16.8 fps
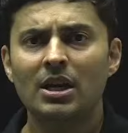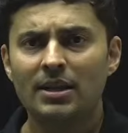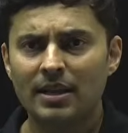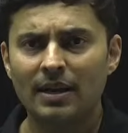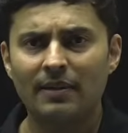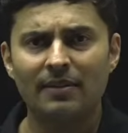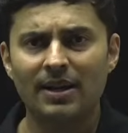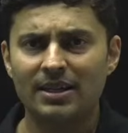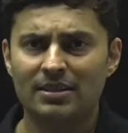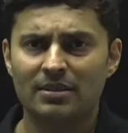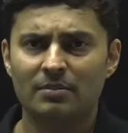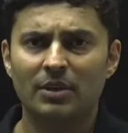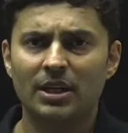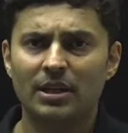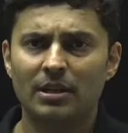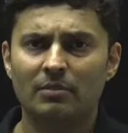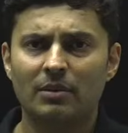have asked
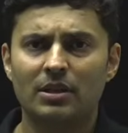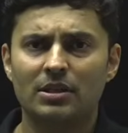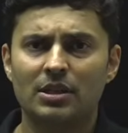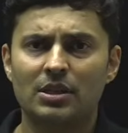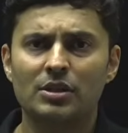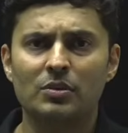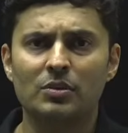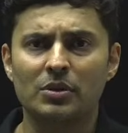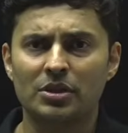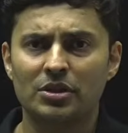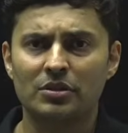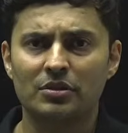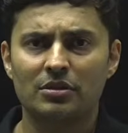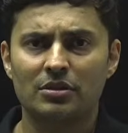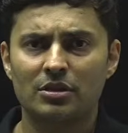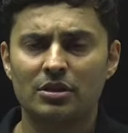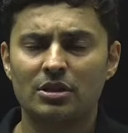multiple such
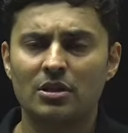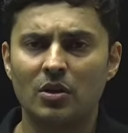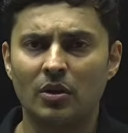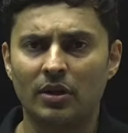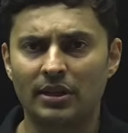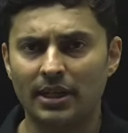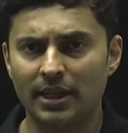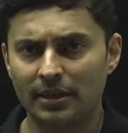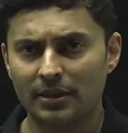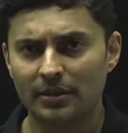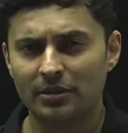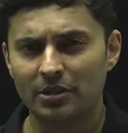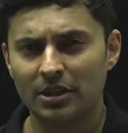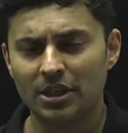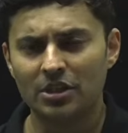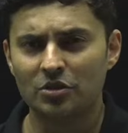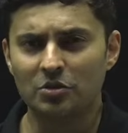questions on that. Okay,
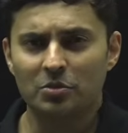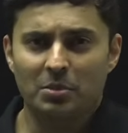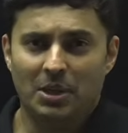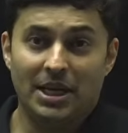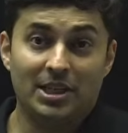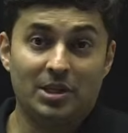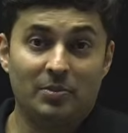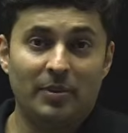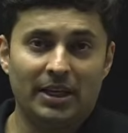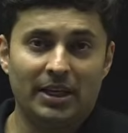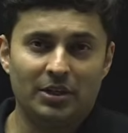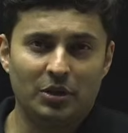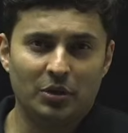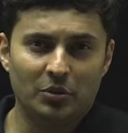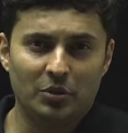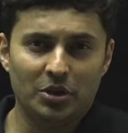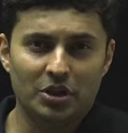so expect a
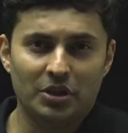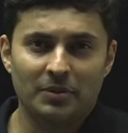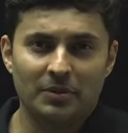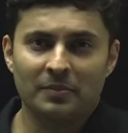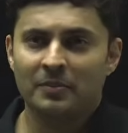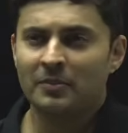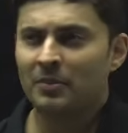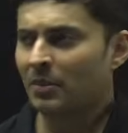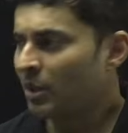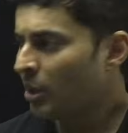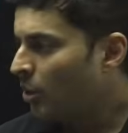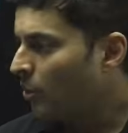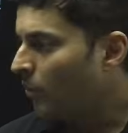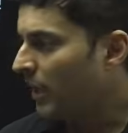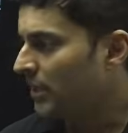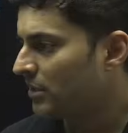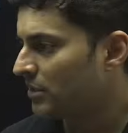question
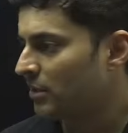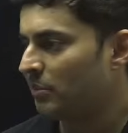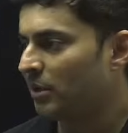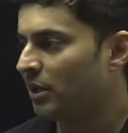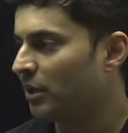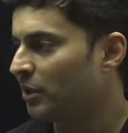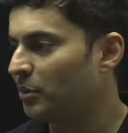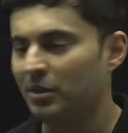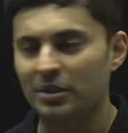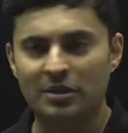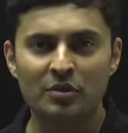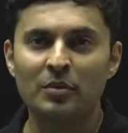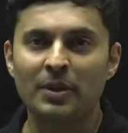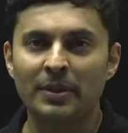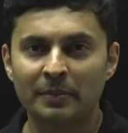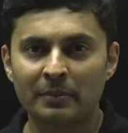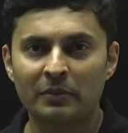quite similar to this one.
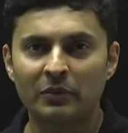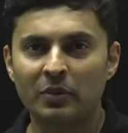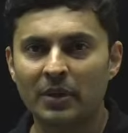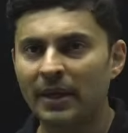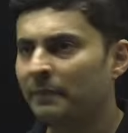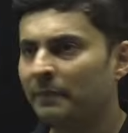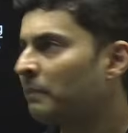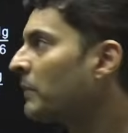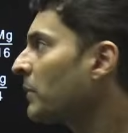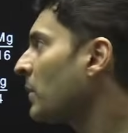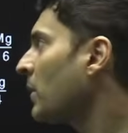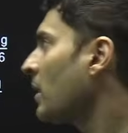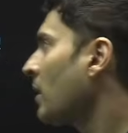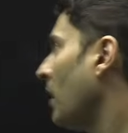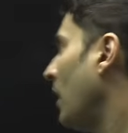Okay, I'm